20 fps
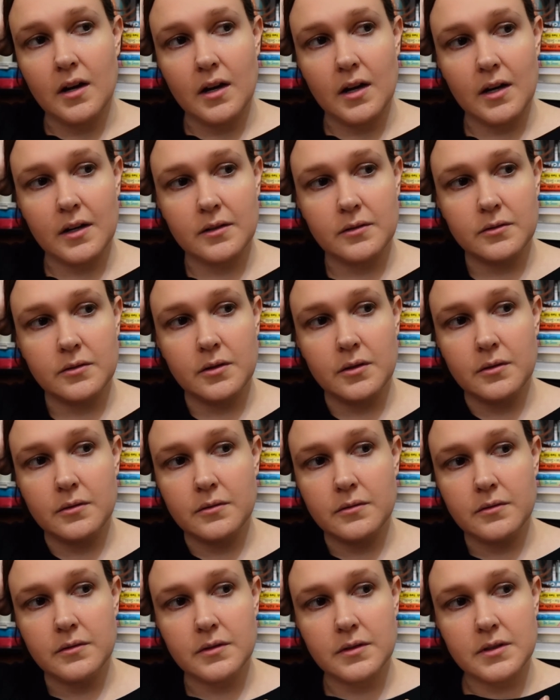I don't
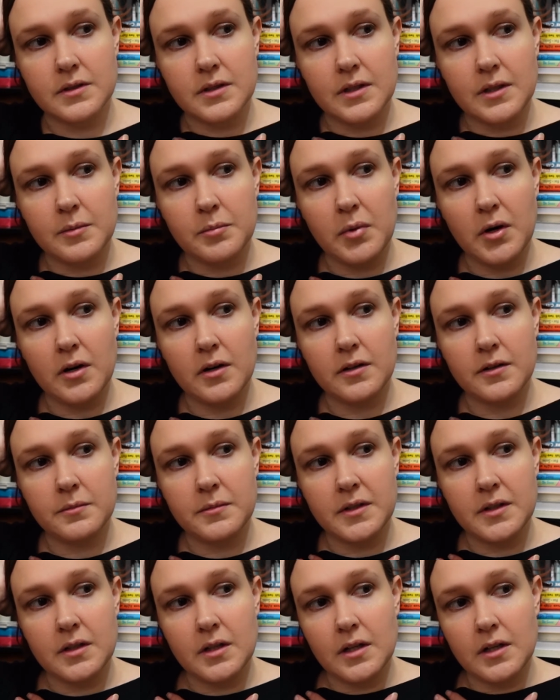know, it's like part of
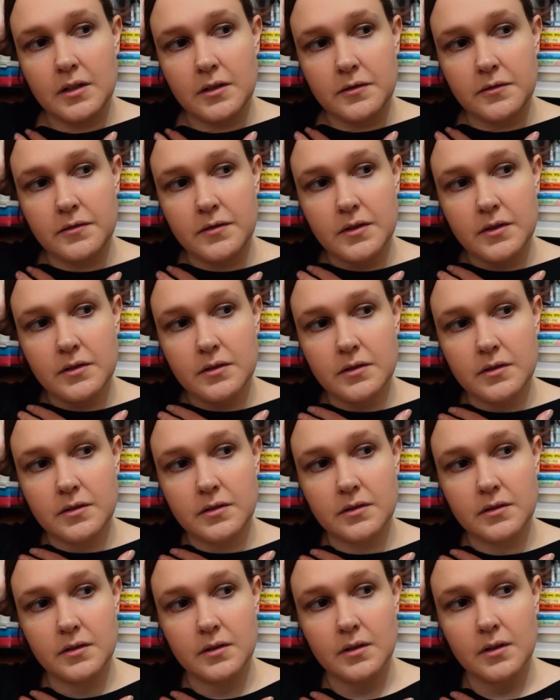me kind of
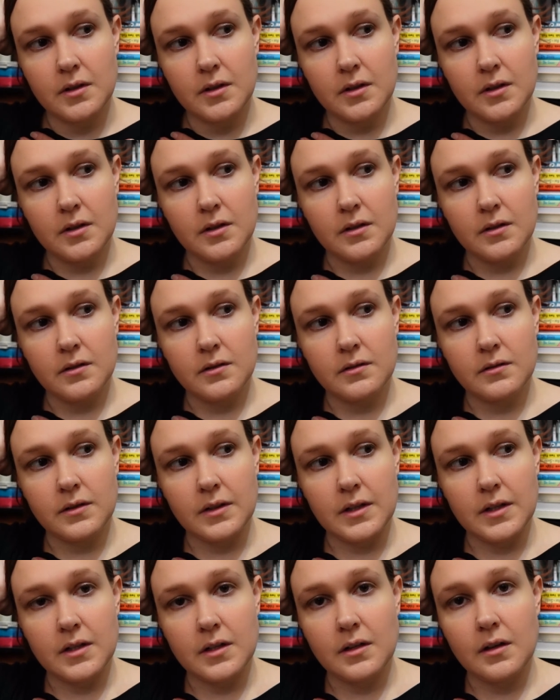feels
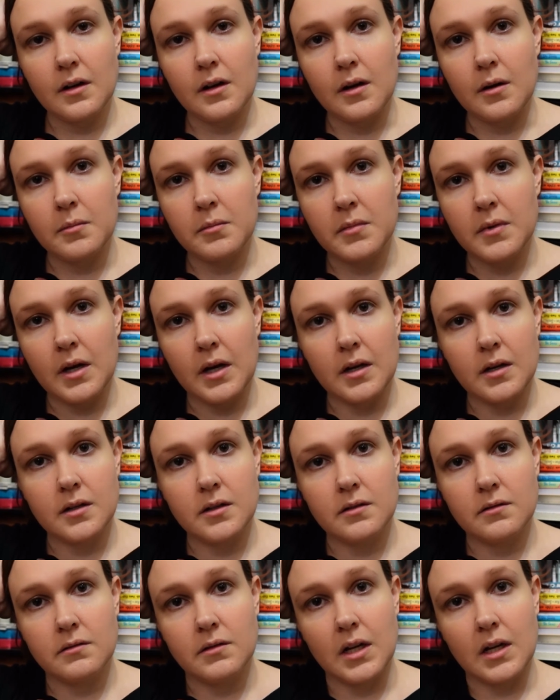like numb at
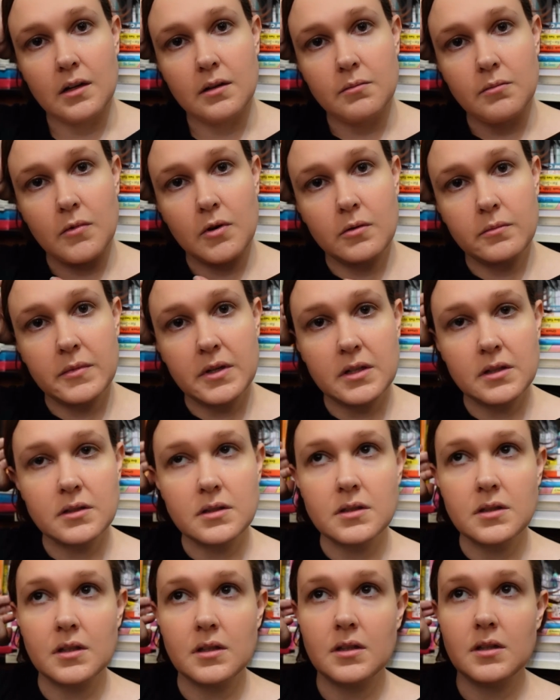at
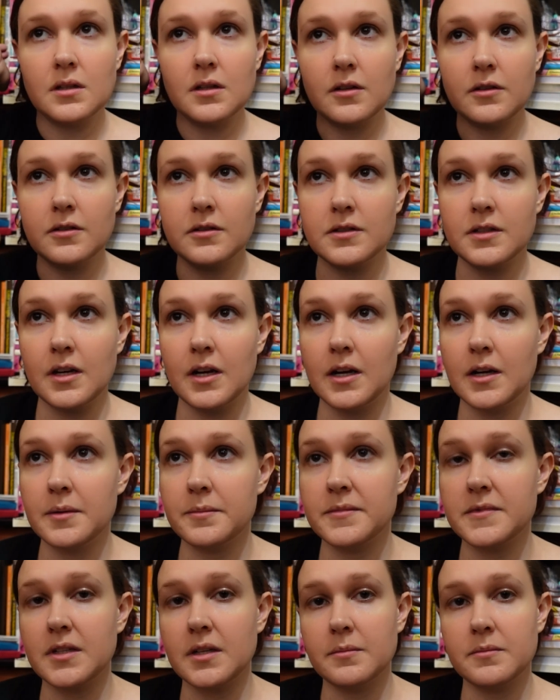moments, and then other
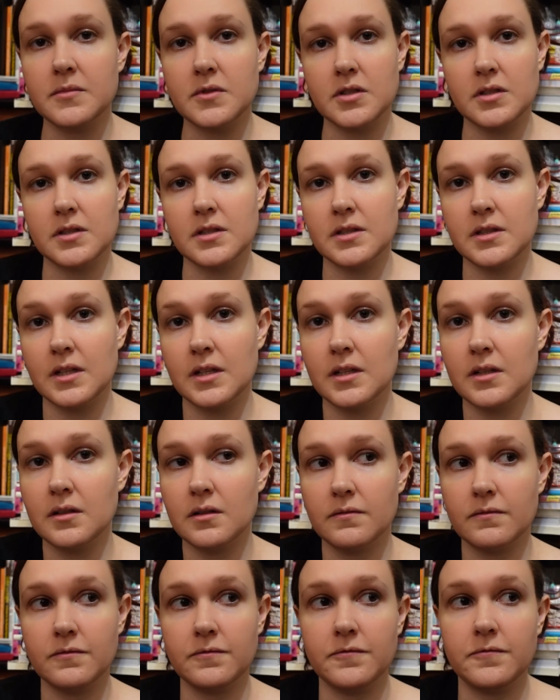times I'm just like
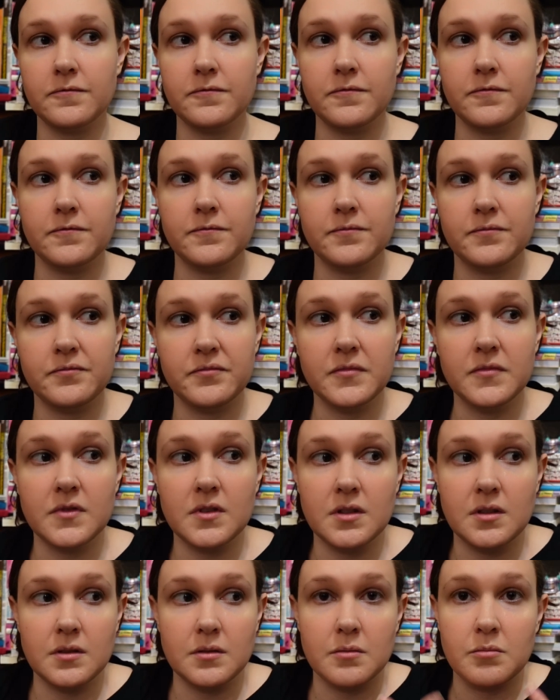
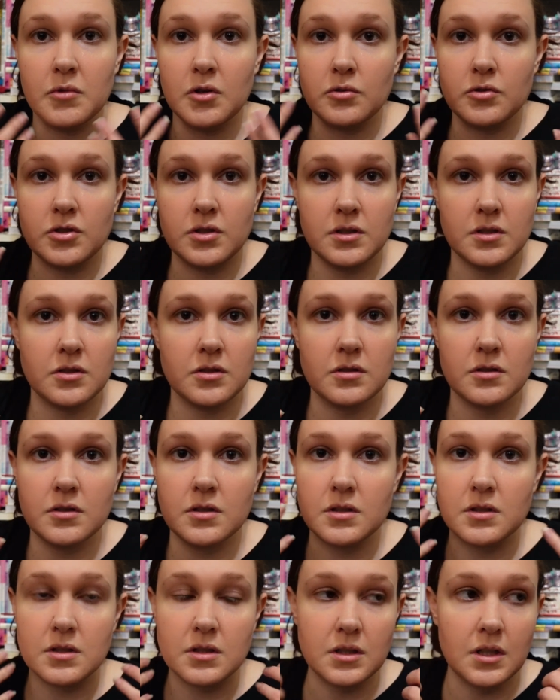the emotions are
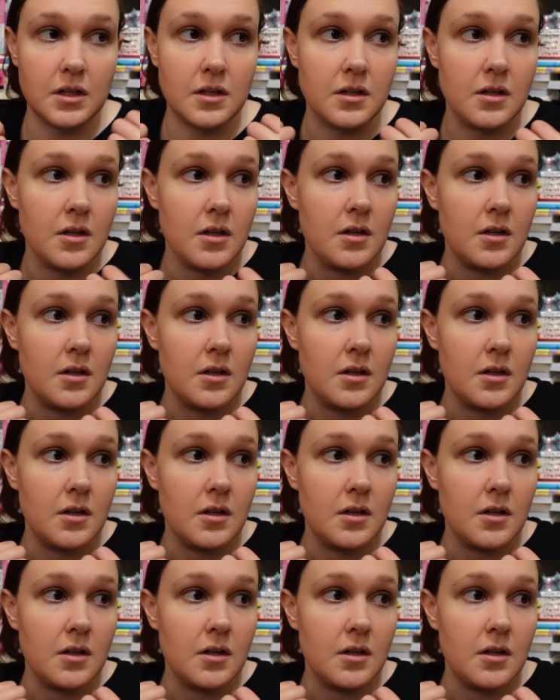just like